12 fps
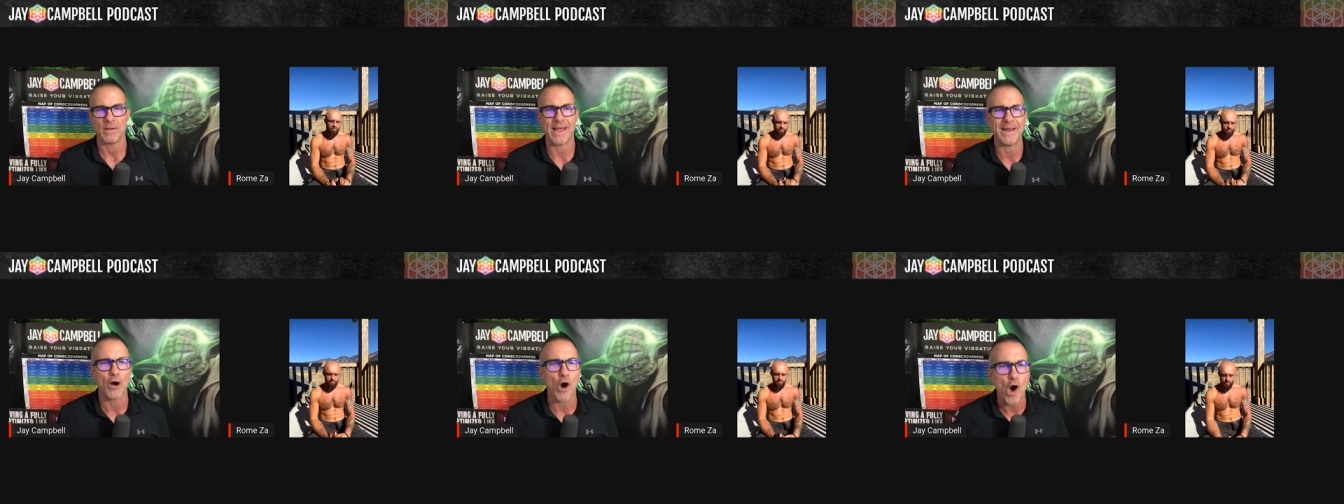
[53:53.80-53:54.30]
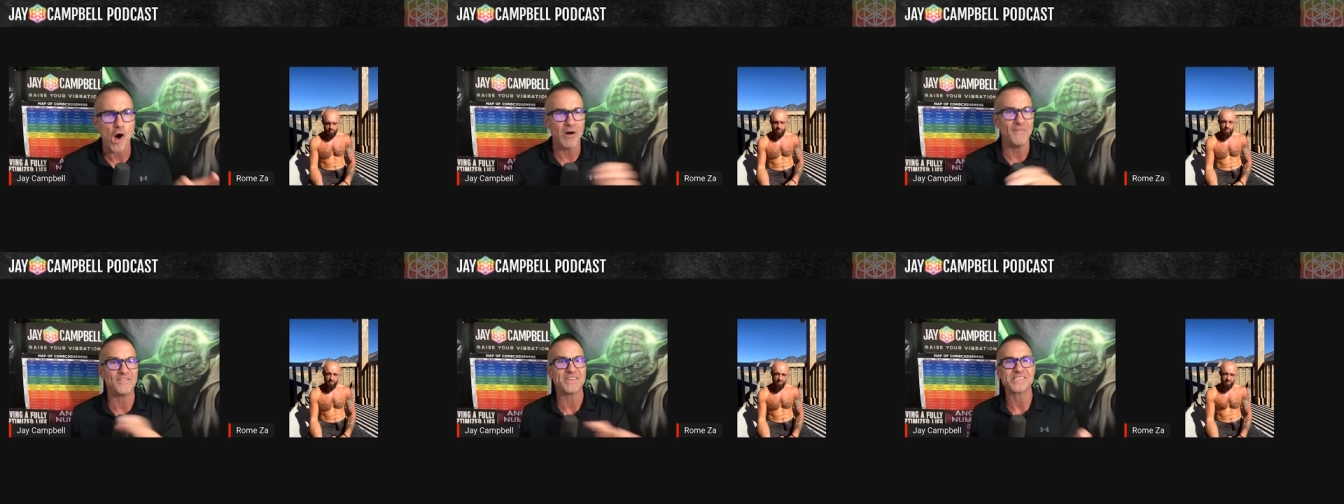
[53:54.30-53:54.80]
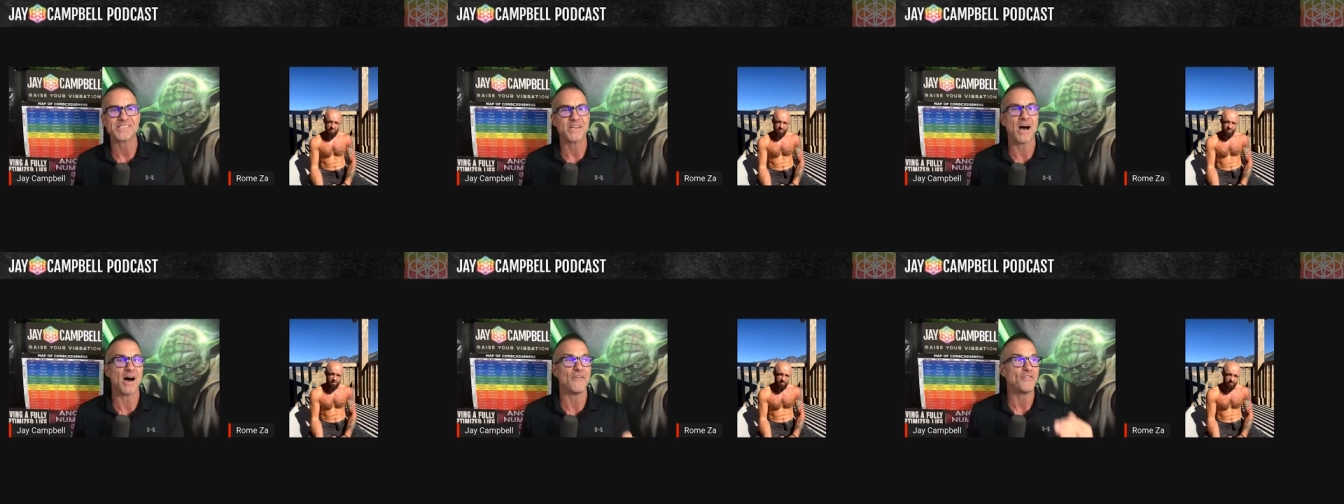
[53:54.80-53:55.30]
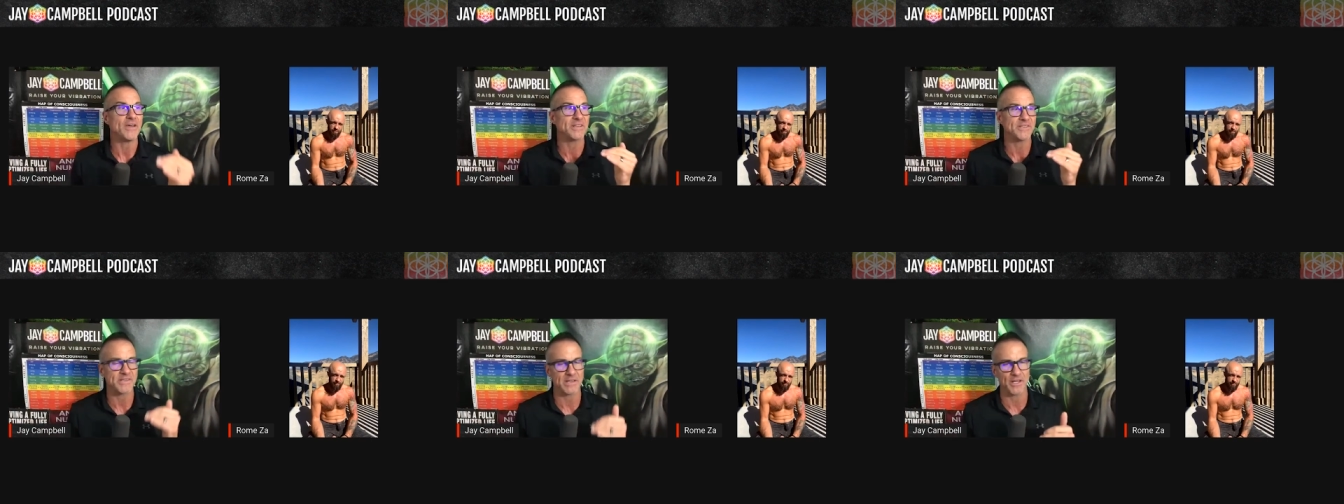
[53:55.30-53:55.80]
and all this stuff
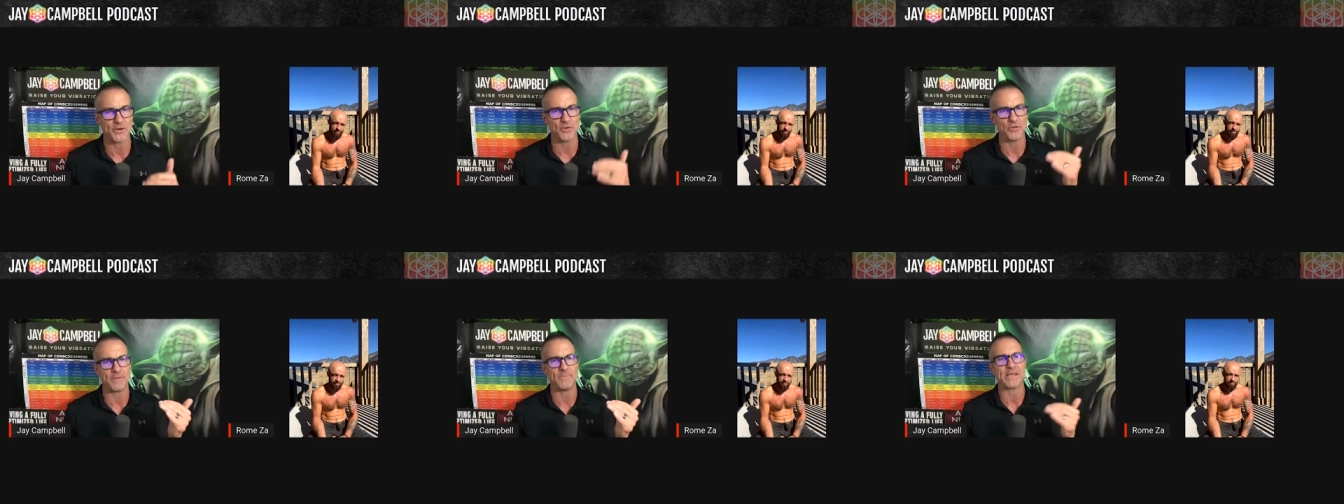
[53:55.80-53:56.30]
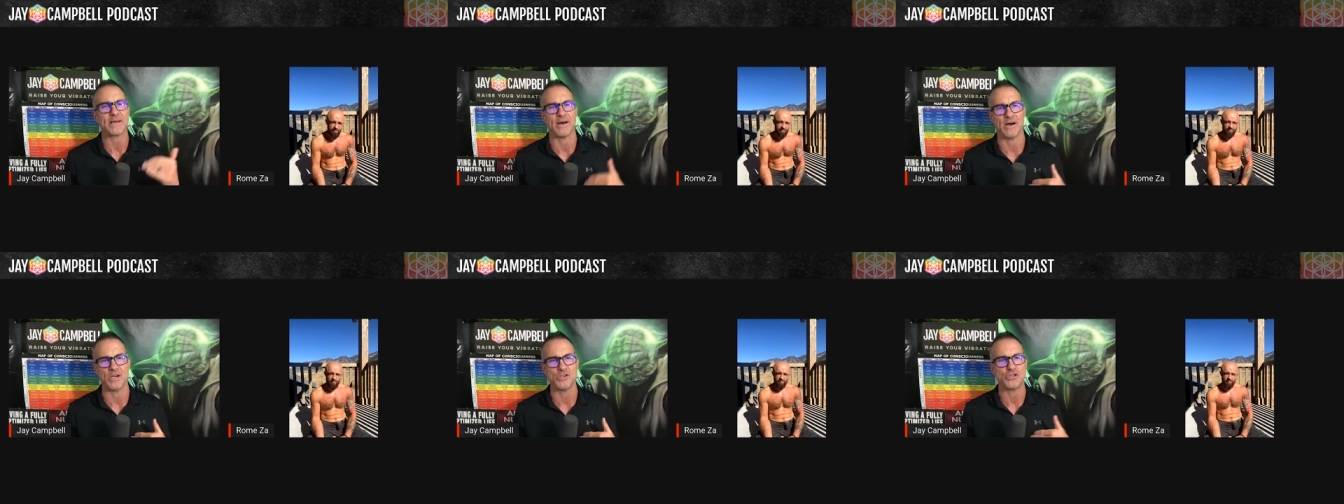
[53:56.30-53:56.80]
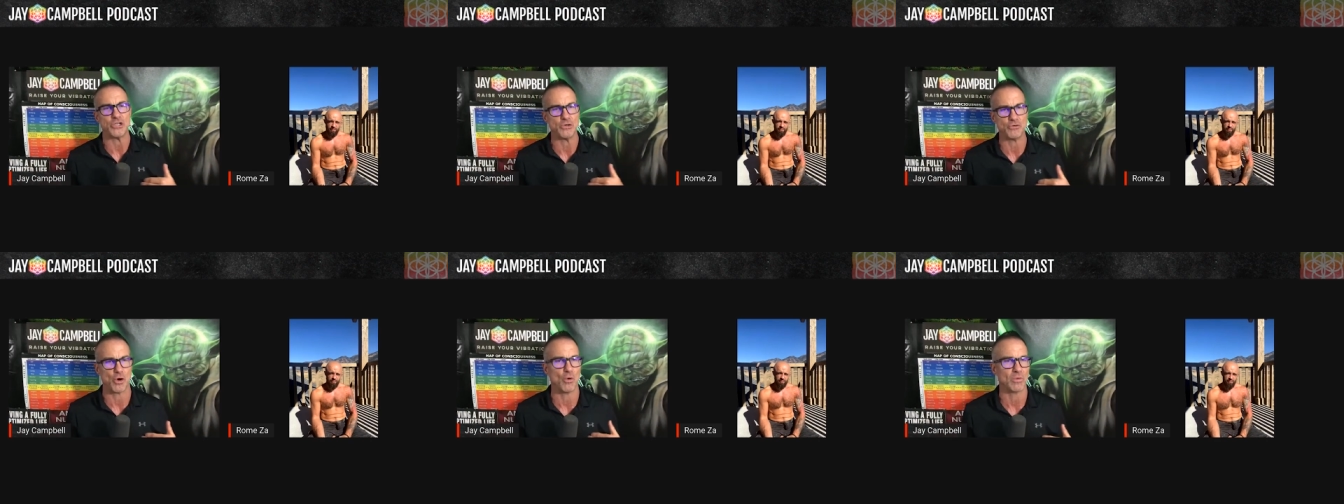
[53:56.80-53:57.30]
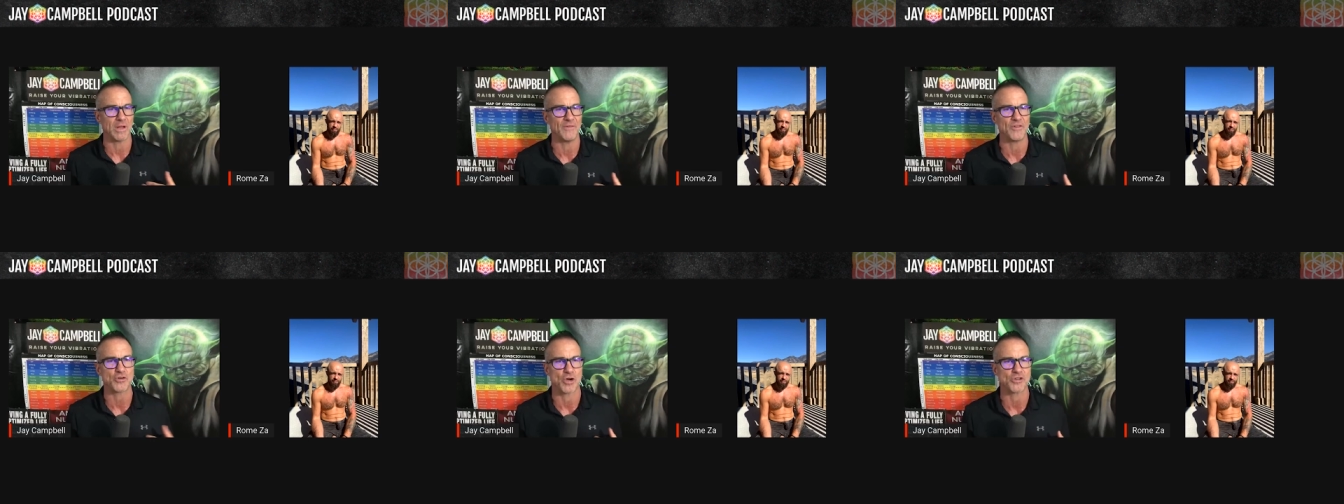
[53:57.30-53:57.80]
is literally because you don't
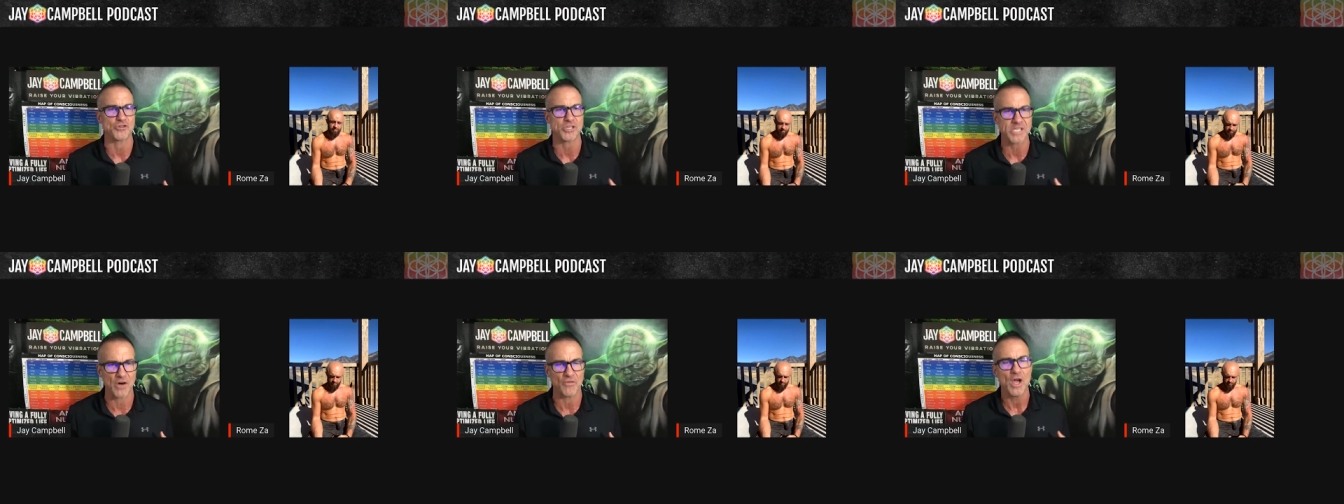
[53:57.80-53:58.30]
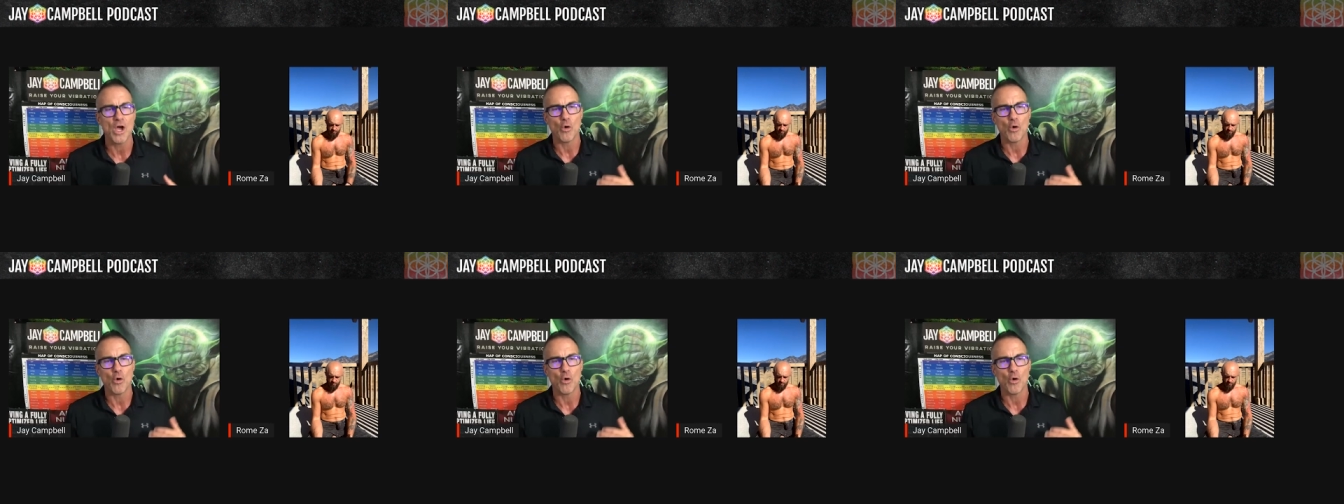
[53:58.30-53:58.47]
love and trust yourself.